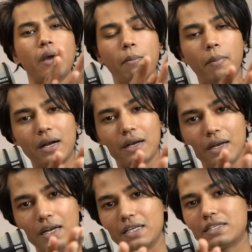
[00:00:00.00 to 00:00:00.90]
But
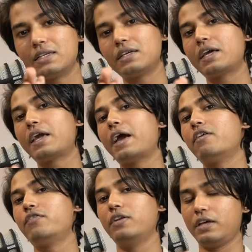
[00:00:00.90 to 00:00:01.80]
listen
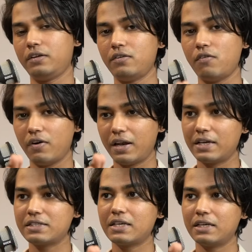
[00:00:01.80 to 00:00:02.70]
carefully when
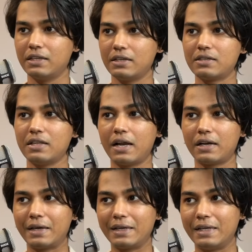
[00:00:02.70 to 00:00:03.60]
I say this,
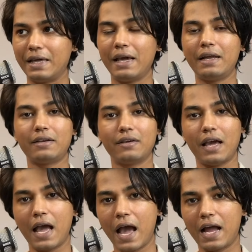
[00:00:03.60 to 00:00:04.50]
that GATE
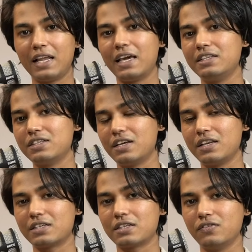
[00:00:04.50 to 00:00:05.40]
and
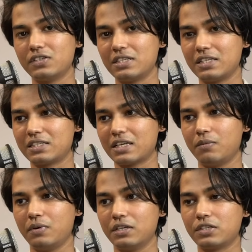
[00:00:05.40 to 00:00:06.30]
engineering services
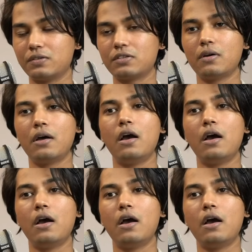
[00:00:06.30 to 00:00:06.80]
examinations